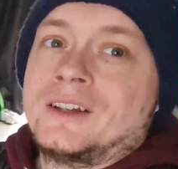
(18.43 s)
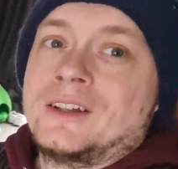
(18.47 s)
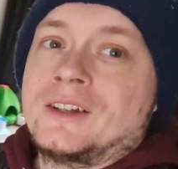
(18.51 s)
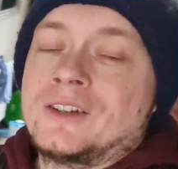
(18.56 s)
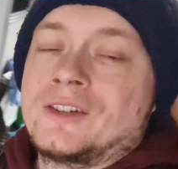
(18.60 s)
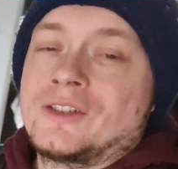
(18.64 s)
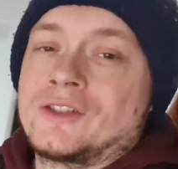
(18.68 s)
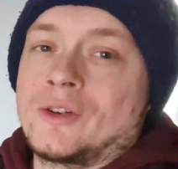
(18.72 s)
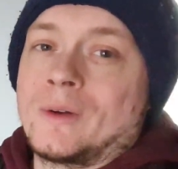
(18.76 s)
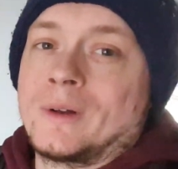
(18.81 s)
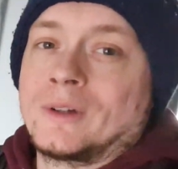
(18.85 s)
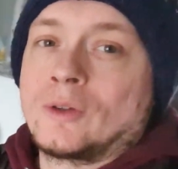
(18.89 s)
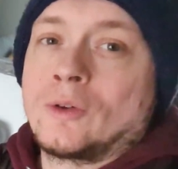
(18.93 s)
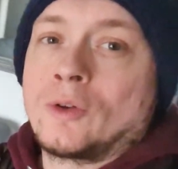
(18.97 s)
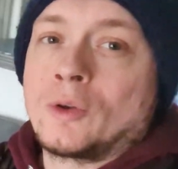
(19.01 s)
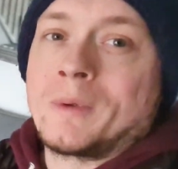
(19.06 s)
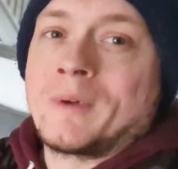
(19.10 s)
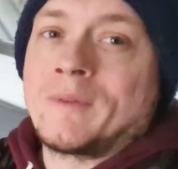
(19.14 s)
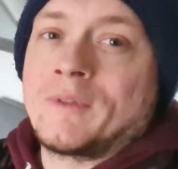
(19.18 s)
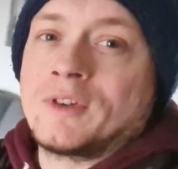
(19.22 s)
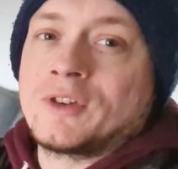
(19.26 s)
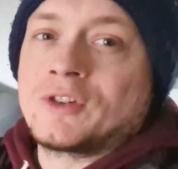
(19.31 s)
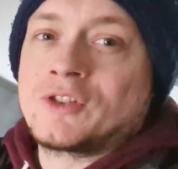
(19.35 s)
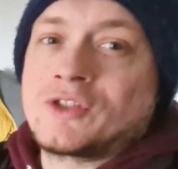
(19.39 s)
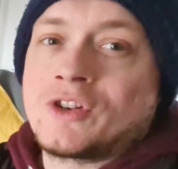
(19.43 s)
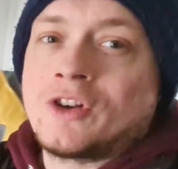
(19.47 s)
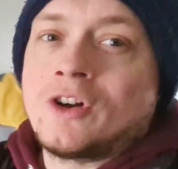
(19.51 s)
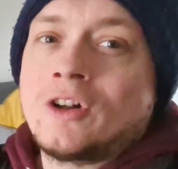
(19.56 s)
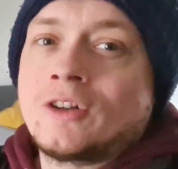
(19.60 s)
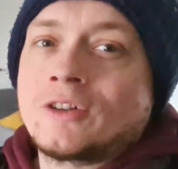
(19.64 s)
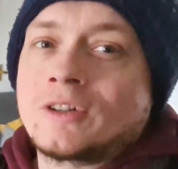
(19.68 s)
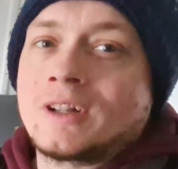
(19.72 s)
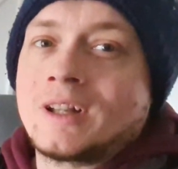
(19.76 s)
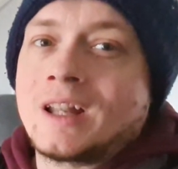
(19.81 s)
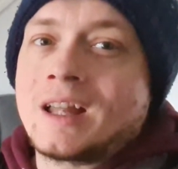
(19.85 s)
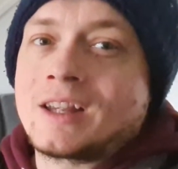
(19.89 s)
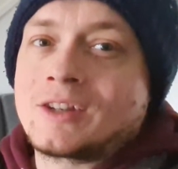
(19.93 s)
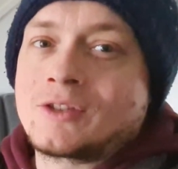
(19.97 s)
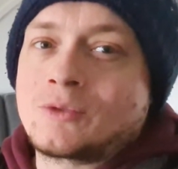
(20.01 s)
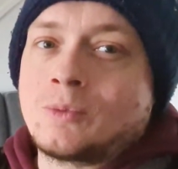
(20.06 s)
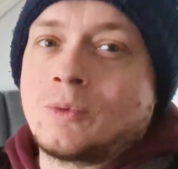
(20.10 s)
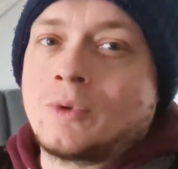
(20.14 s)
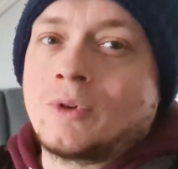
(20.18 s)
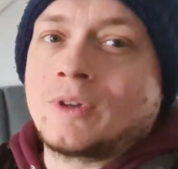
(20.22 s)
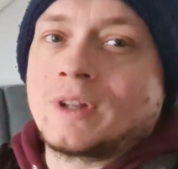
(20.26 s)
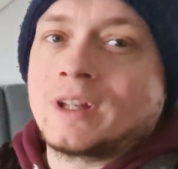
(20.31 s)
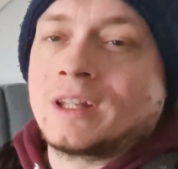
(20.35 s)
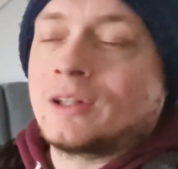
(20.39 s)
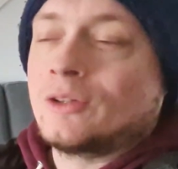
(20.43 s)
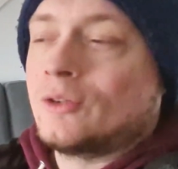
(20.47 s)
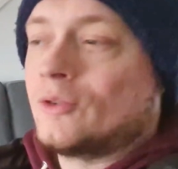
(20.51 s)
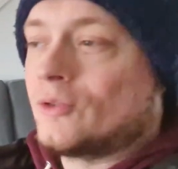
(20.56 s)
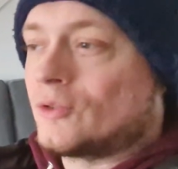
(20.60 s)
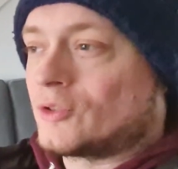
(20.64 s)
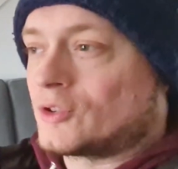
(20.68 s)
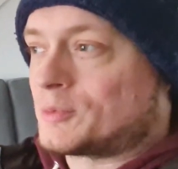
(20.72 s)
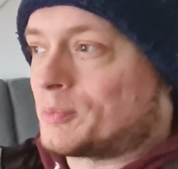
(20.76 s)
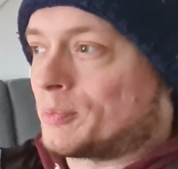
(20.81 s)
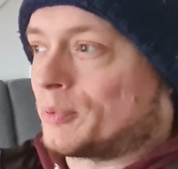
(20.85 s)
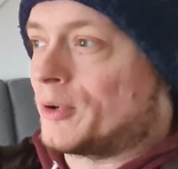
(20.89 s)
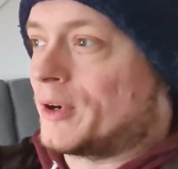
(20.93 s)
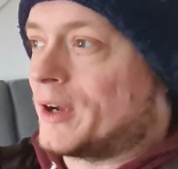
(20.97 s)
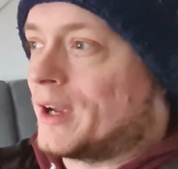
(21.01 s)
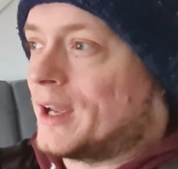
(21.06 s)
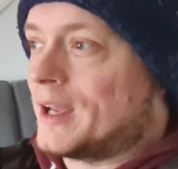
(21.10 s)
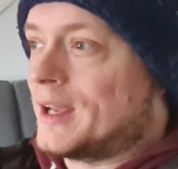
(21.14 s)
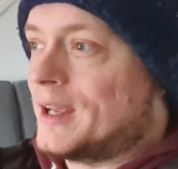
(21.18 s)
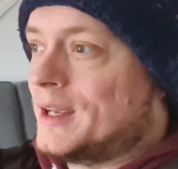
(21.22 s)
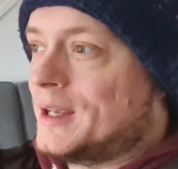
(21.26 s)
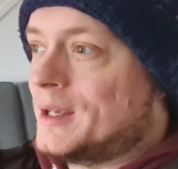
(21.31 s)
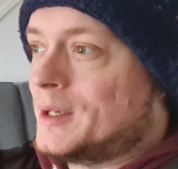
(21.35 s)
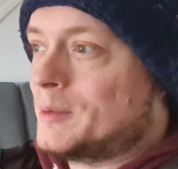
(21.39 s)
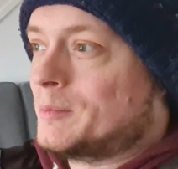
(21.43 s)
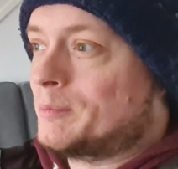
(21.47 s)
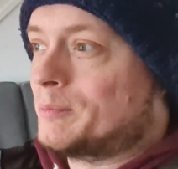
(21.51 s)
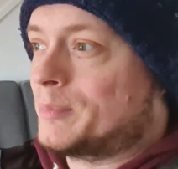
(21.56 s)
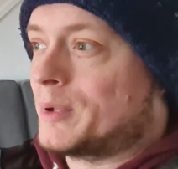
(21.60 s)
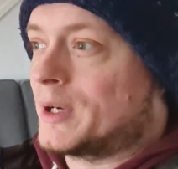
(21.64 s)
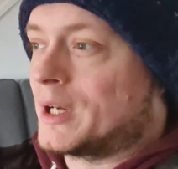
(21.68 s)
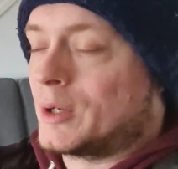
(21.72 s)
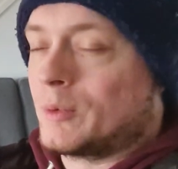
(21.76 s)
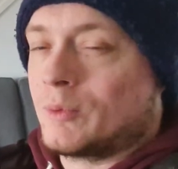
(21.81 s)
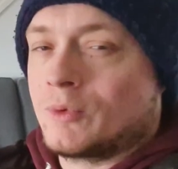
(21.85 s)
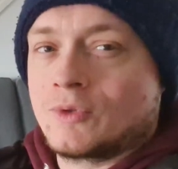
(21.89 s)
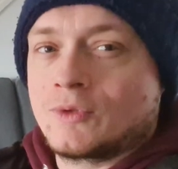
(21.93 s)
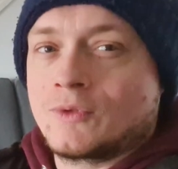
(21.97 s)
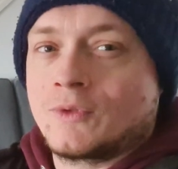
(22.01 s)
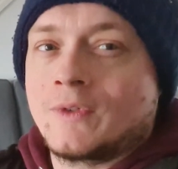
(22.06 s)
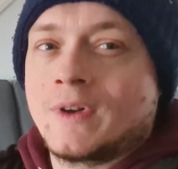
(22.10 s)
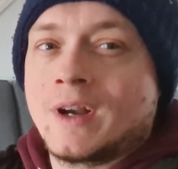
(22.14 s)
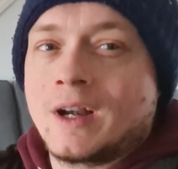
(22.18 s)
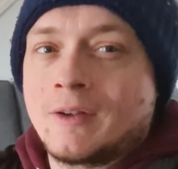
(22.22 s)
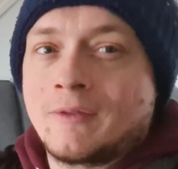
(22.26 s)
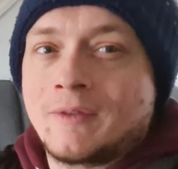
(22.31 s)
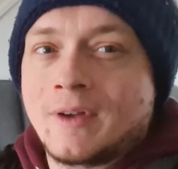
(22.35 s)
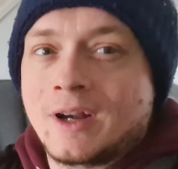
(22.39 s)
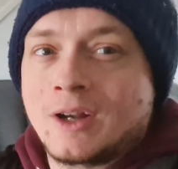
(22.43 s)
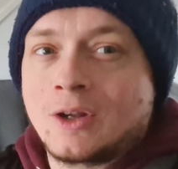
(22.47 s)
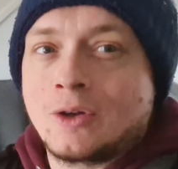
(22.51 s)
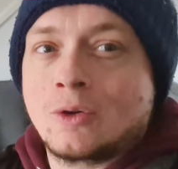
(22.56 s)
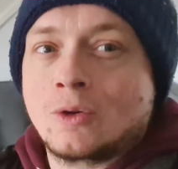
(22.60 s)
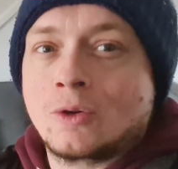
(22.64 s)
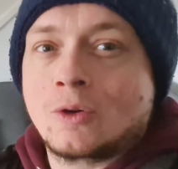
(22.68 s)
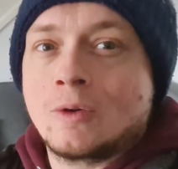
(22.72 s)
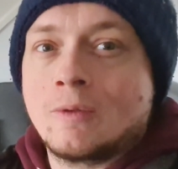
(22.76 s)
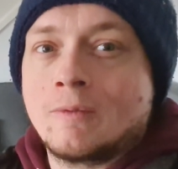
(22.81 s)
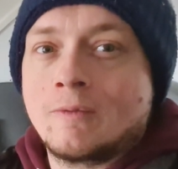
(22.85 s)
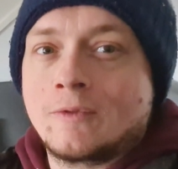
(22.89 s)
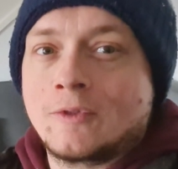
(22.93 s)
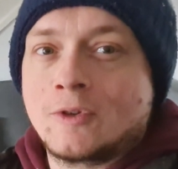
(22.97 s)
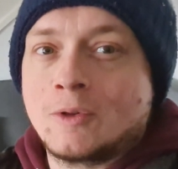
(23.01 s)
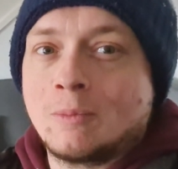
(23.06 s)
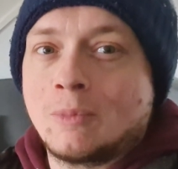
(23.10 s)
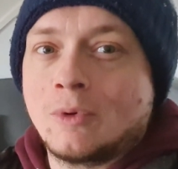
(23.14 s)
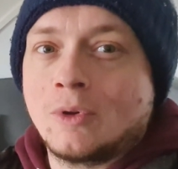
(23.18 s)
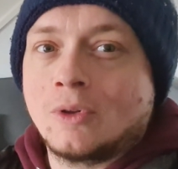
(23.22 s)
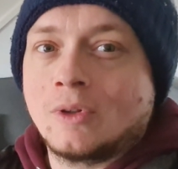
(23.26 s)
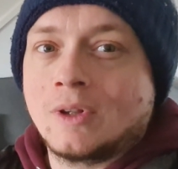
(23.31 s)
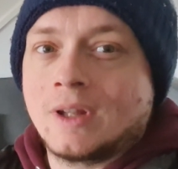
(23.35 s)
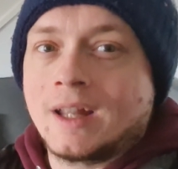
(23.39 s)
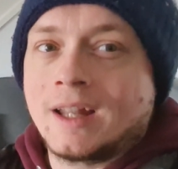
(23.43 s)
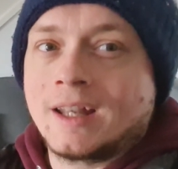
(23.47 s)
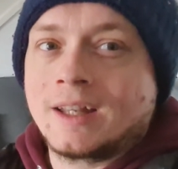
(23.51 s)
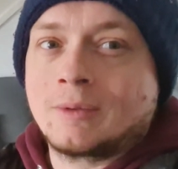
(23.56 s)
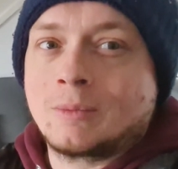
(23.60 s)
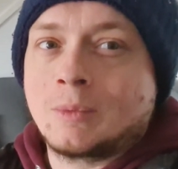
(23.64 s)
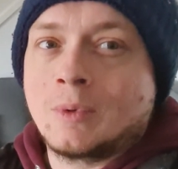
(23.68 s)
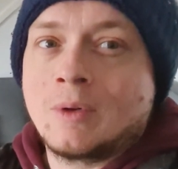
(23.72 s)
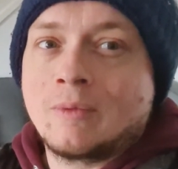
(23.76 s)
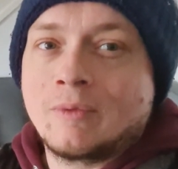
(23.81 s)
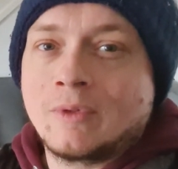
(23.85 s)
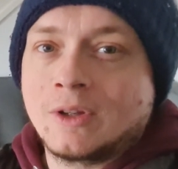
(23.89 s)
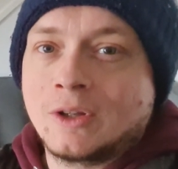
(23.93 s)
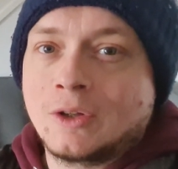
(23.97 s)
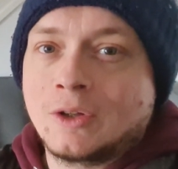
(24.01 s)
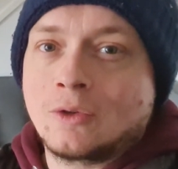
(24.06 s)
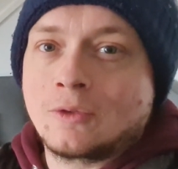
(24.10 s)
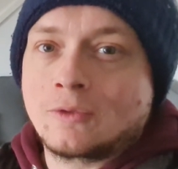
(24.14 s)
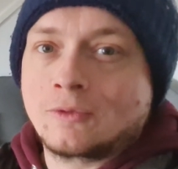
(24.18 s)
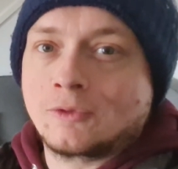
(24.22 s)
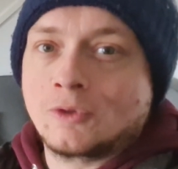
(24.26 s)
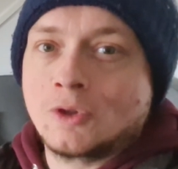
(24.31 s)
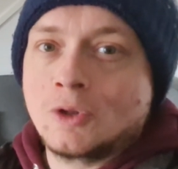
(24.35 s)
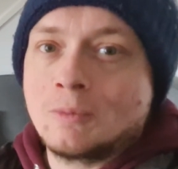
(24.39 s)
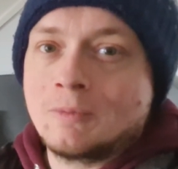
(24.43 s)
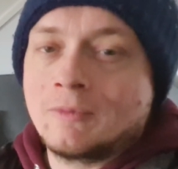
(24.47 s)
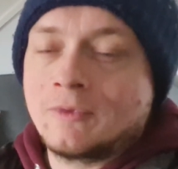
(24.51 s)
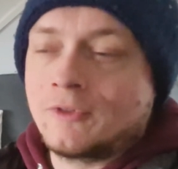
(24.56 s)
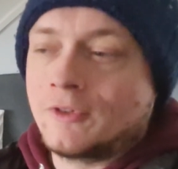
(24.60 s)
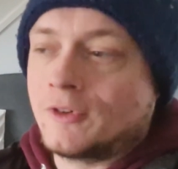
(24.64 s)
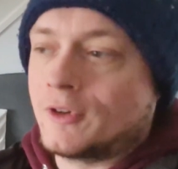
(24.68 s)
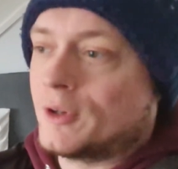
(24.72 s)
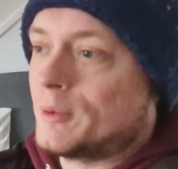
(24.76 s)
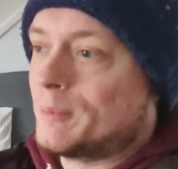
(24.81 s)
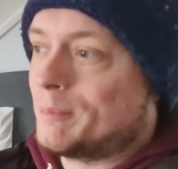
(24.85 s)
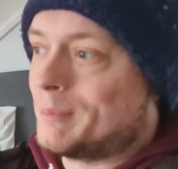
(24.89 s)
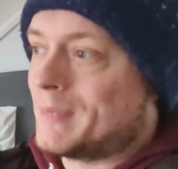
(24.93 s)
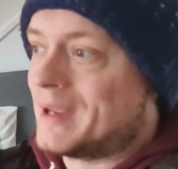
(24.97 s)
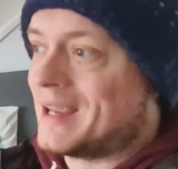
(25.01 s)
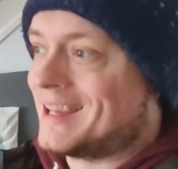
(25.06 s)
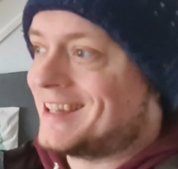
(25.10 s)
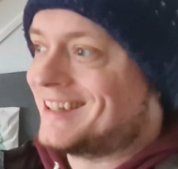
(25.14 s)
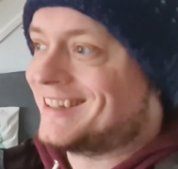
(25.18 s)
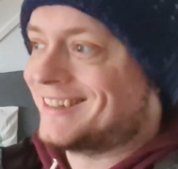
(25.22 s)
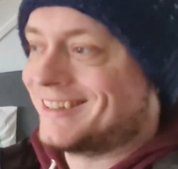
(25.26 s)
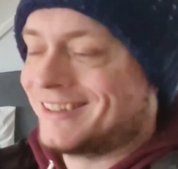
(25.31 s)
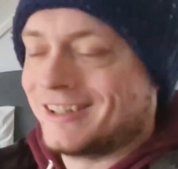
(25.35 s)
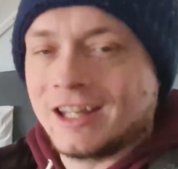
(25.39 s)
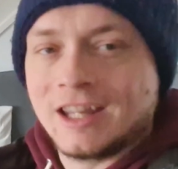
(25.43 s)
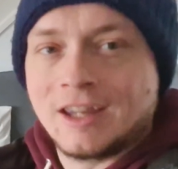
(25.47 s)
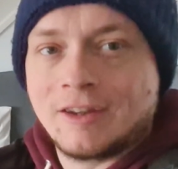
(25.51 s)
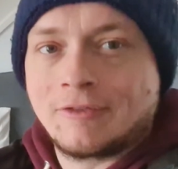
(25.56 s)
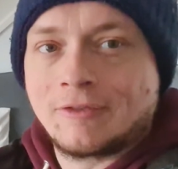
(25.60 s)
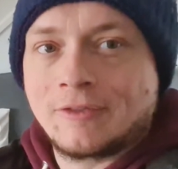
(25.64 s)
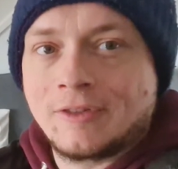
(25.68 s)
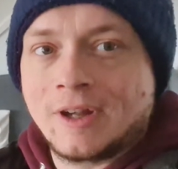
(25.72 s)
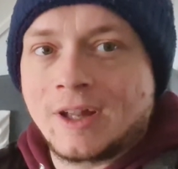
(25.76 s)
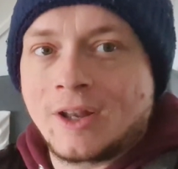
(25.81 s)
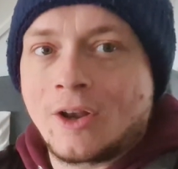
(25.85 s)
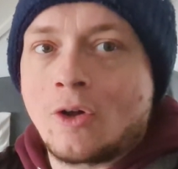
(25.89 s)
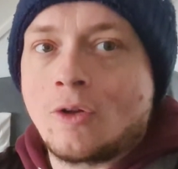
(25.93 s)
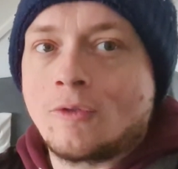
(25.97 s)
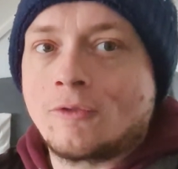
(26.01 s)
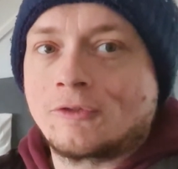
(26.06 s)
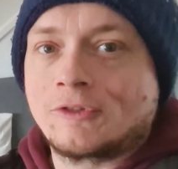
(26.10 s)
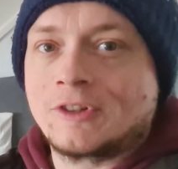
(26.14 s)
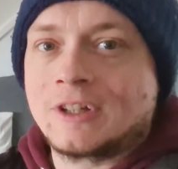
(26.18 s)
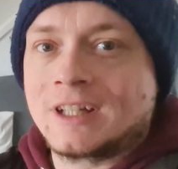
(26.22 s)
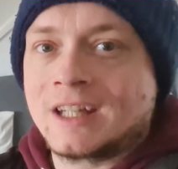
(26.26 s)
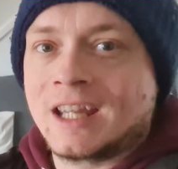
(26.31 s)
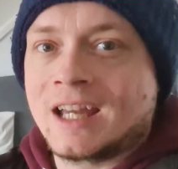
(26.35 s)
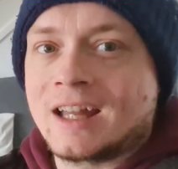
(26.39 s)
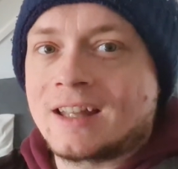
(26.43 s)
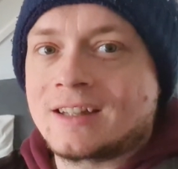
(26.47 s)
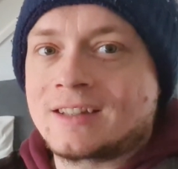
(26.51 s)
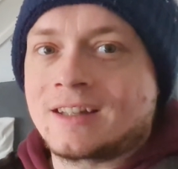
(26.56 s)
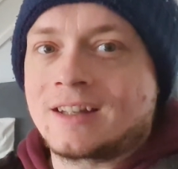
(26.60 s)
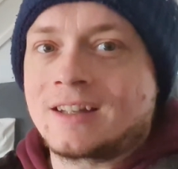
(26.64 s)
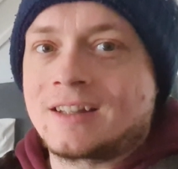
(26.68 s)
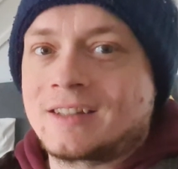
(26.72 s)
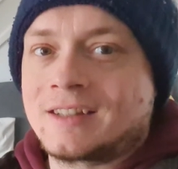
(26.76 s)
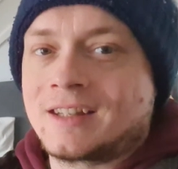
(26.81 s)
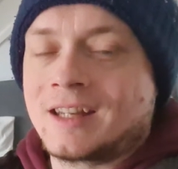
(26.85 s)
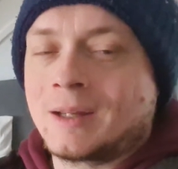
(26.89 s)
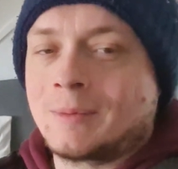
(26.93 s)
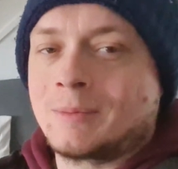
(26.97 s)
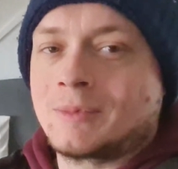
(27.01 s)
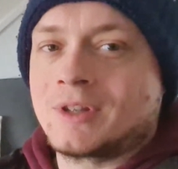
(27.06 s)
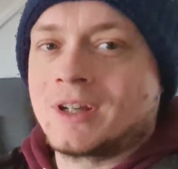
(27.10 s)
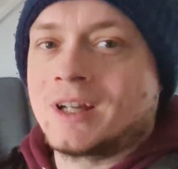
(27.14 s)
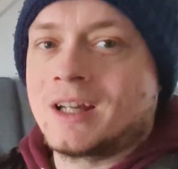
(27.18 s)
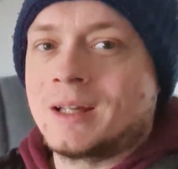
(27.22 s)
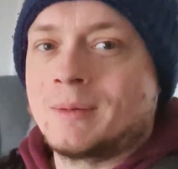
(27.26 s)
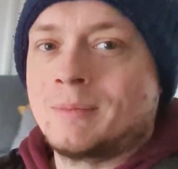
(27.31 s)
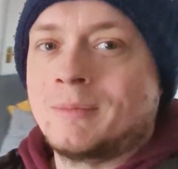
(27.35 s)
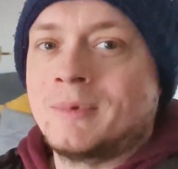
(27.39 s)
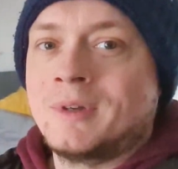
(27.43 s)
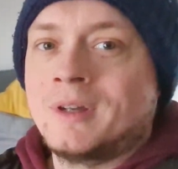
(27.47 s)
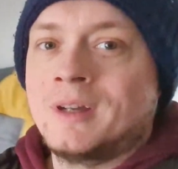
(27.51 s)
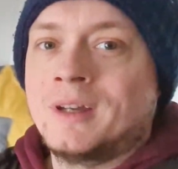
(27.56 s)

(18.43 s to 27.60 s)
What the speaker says: So I don't know whether you saw the last one. It looked pretty, but it was very, very uncomfortable, and there weren't really enough room for me, Liv, and all three cats at the same time.